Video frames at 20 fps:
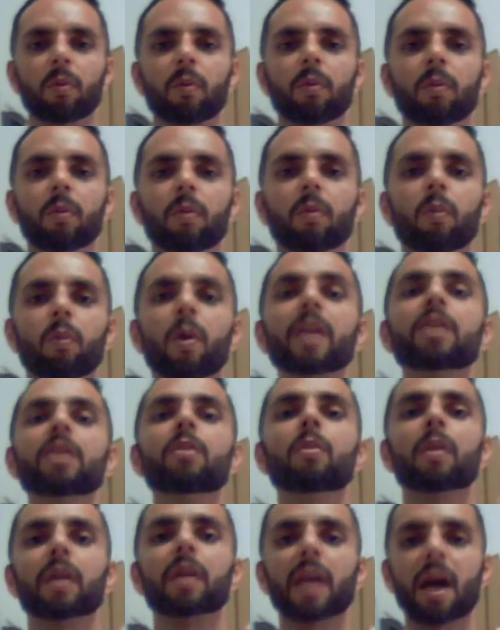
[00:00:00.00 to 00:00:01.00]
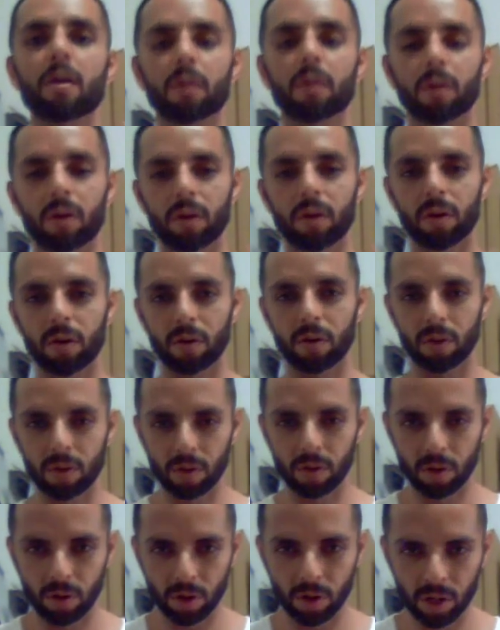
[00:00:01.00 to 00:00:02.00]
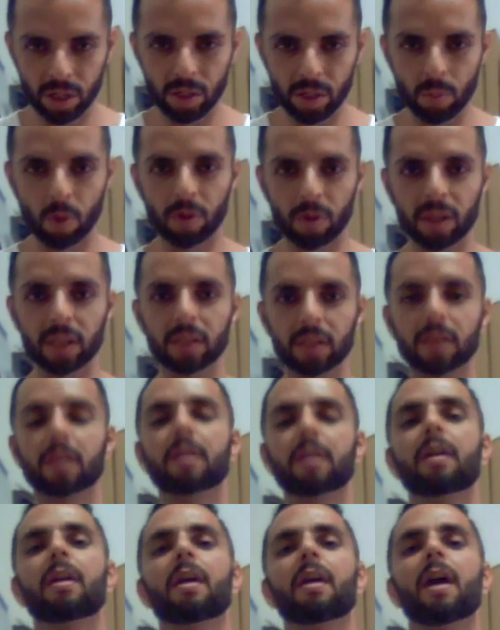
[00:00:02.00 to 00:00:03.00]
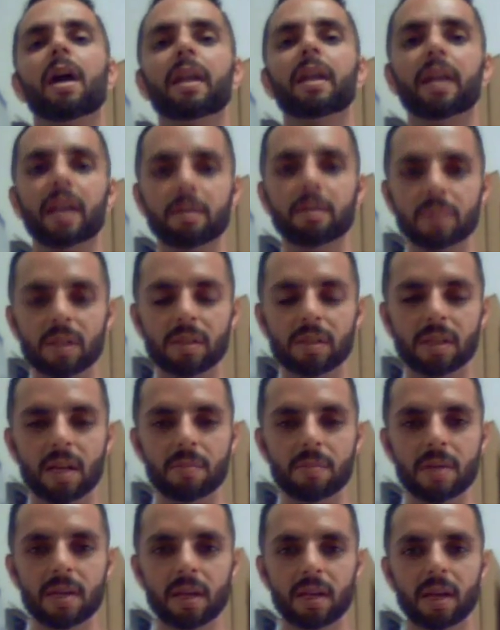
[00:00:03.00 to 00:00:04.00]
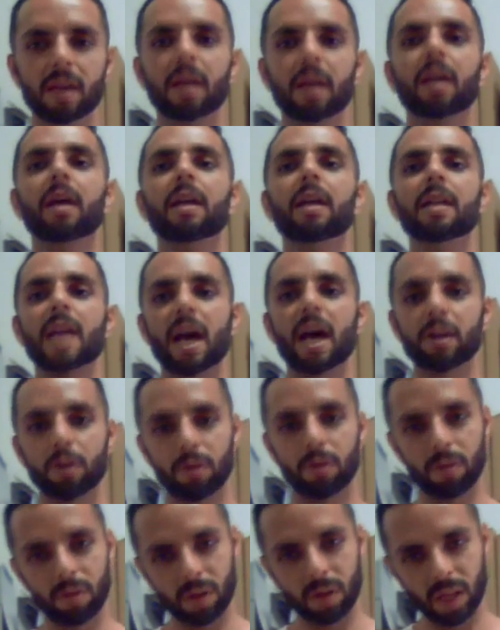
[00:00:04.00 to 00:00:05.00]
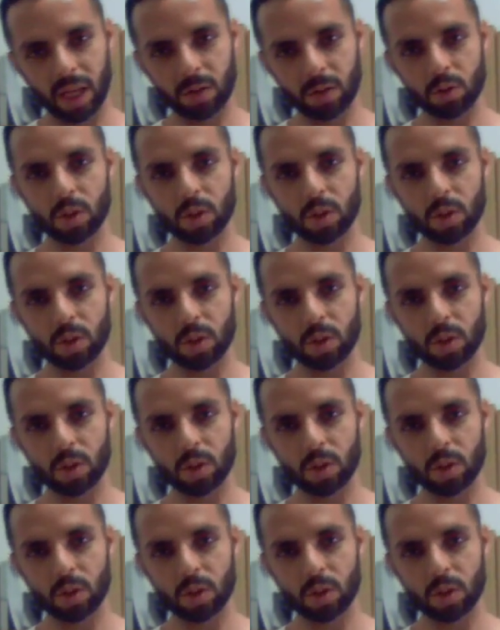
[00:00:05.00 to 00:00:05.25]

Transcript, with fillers: When you work out in the morning on an empty stomach, now your glycogen